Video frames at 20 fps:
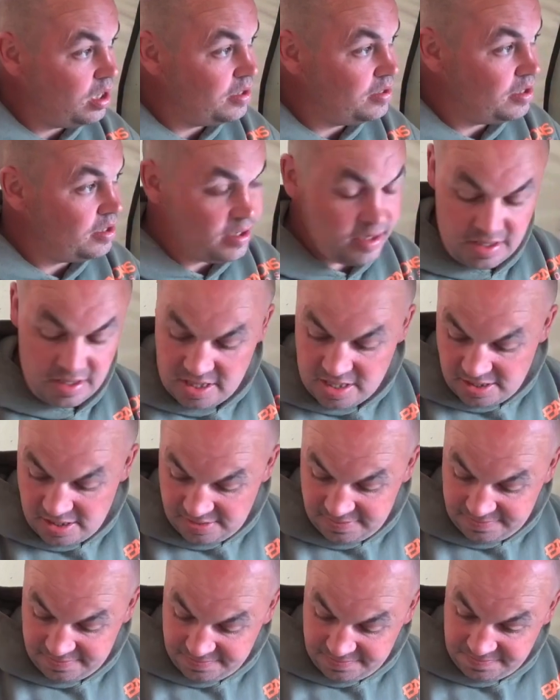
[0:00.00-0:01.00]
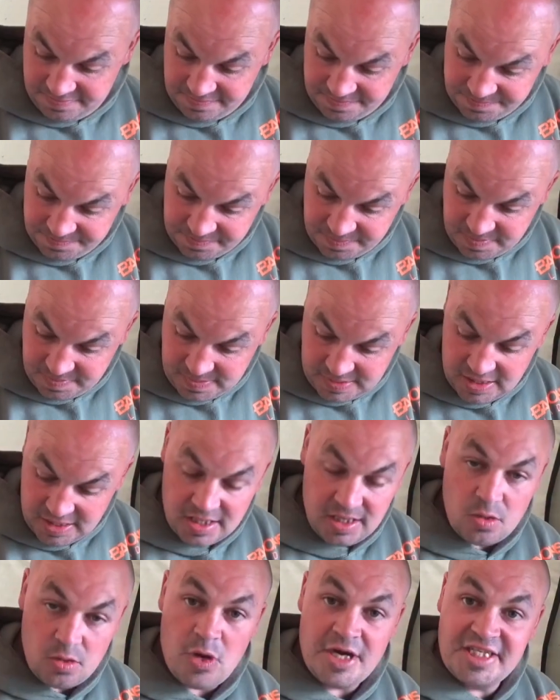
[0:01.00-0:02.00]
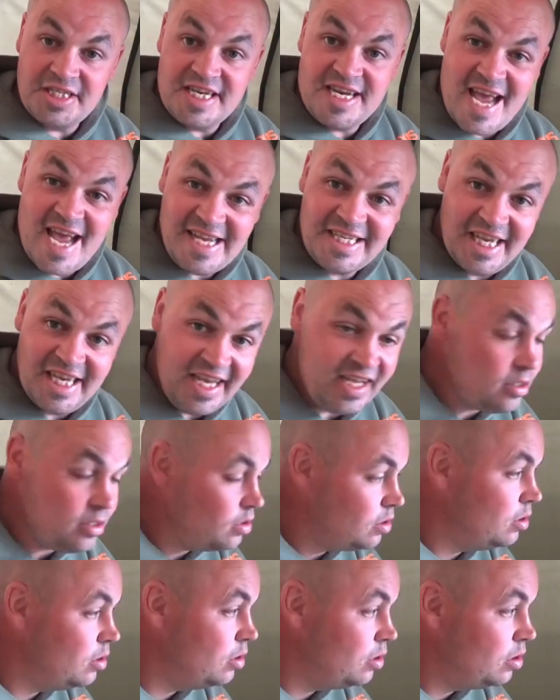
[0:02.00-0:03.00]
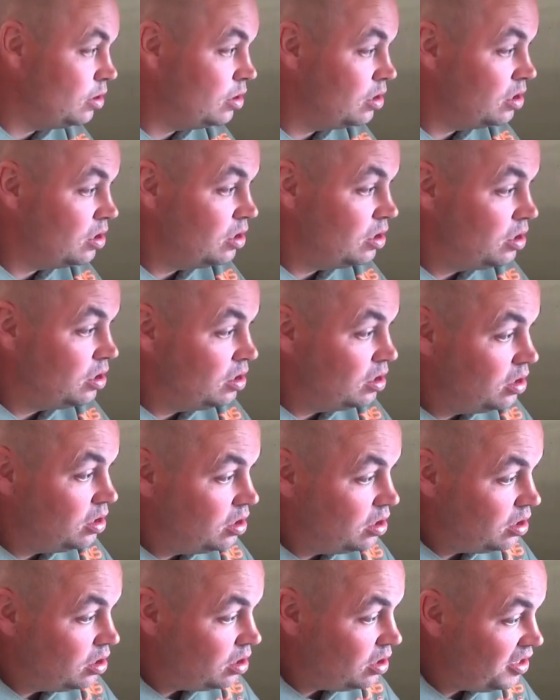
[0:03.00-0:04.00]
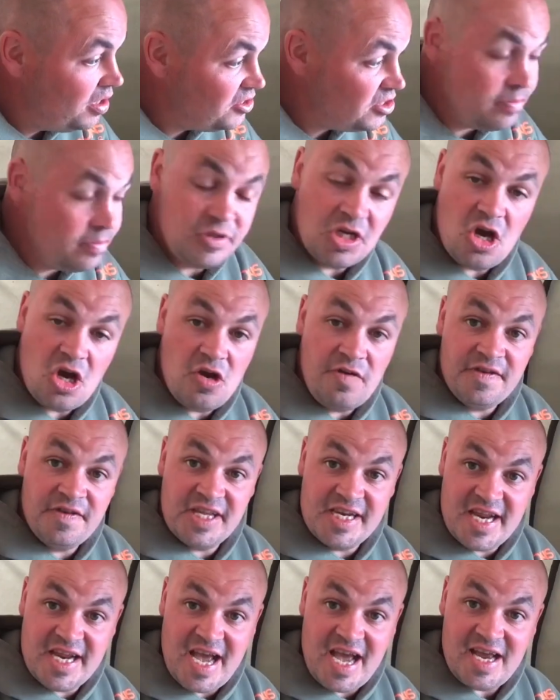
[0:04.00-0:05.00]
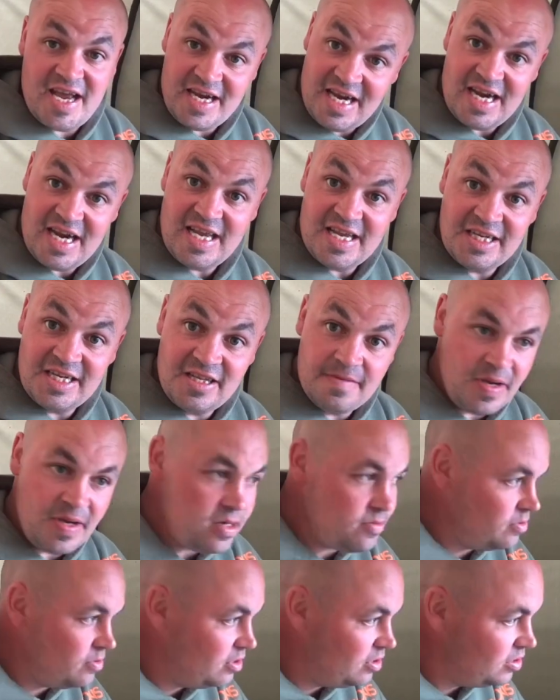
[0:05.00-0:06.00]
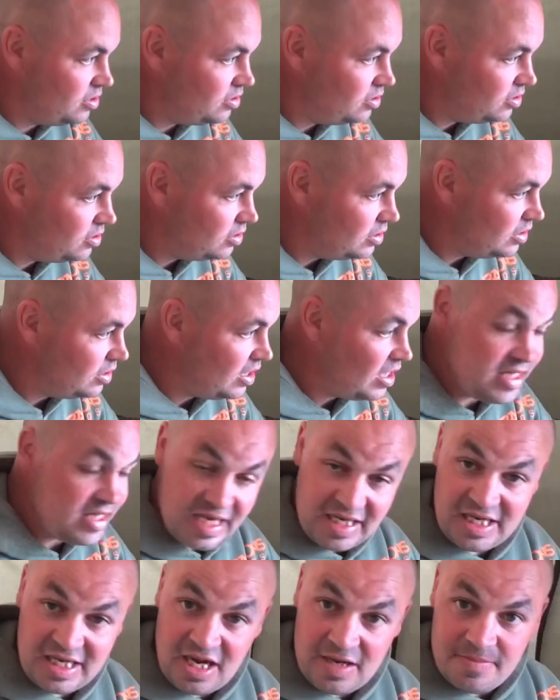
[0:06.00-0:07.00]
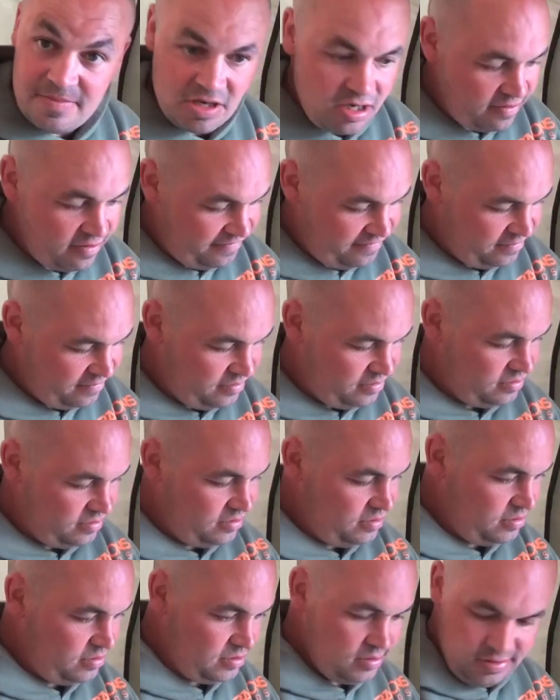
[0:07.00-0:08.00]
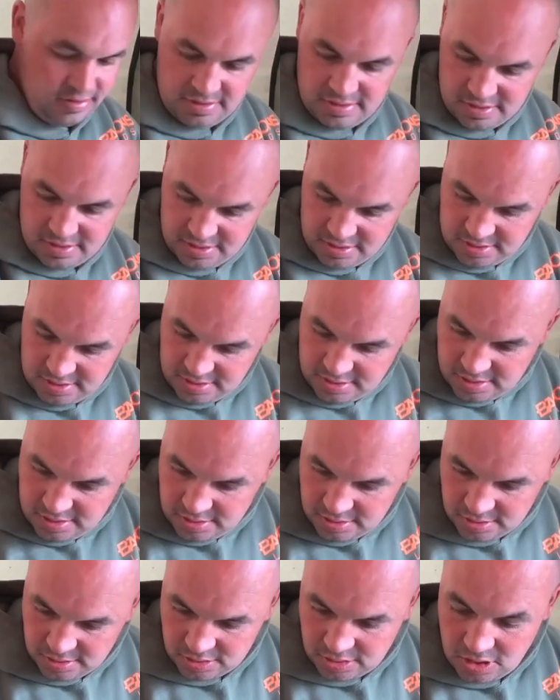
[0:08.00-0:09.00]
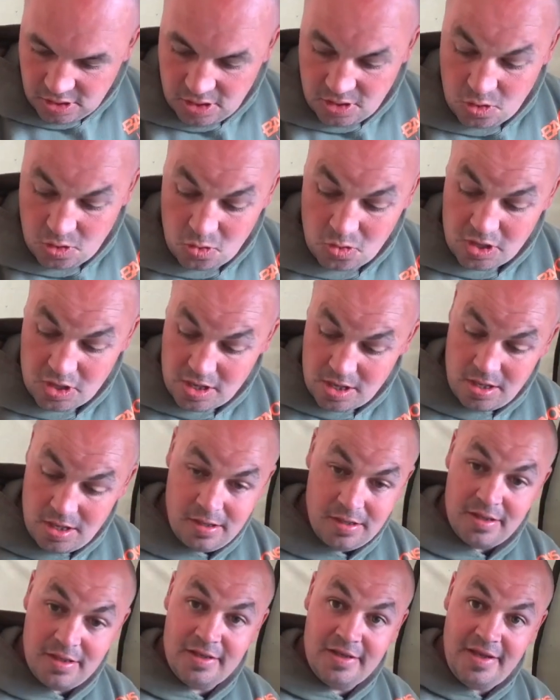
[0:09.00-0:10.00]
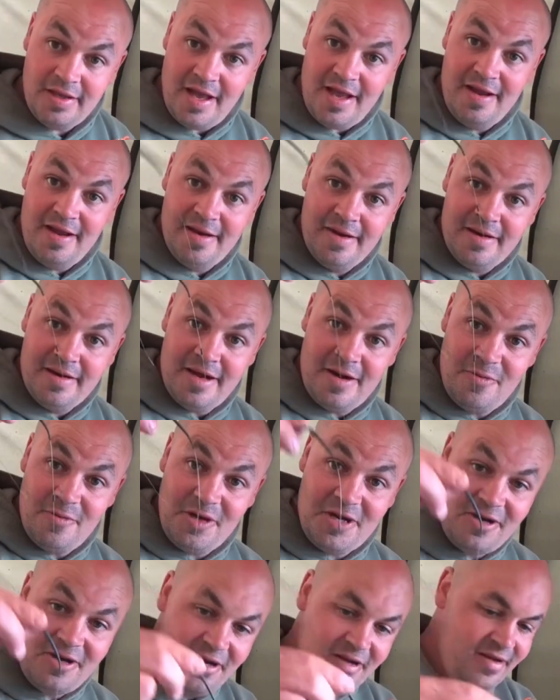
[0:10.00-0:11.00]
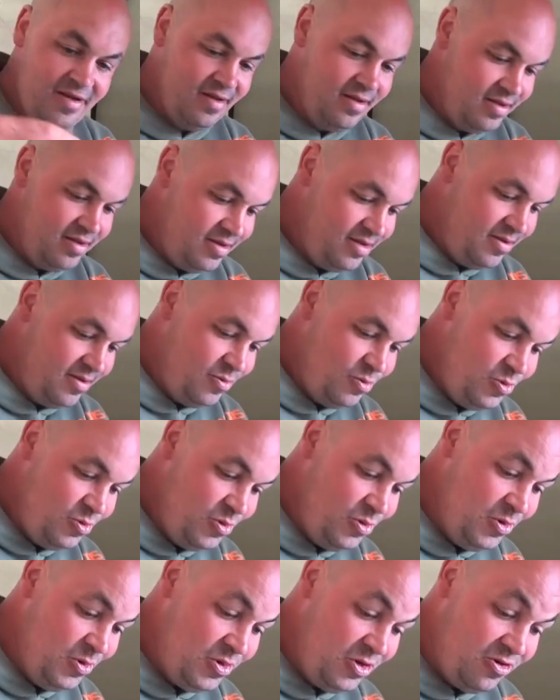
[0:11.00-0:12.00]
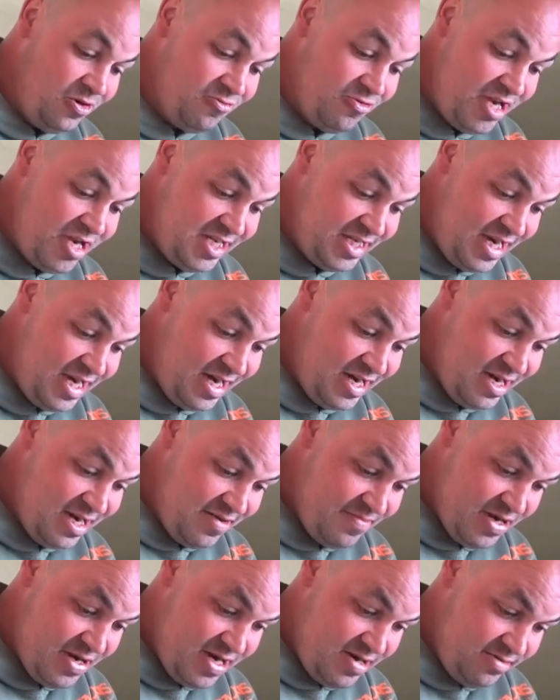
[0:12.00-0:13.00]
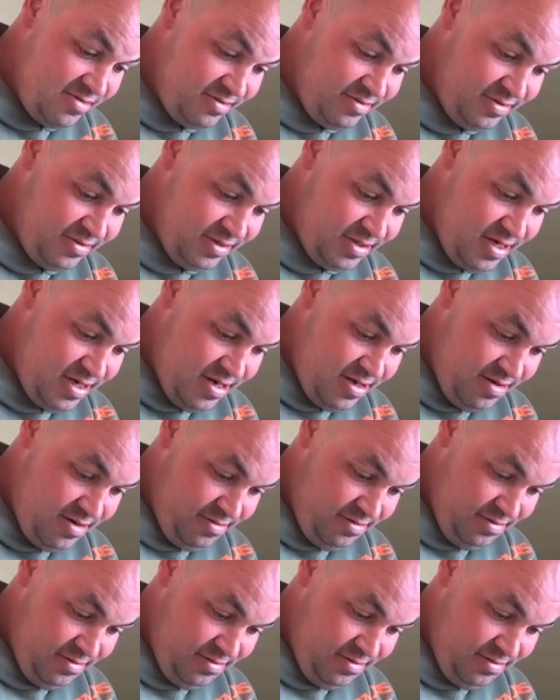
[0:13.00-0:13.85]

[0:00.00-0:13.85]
then went to net it. It jumped over the net and nearly into the boat, and then cut me off. So yeah, now we got to re-tackle up now. So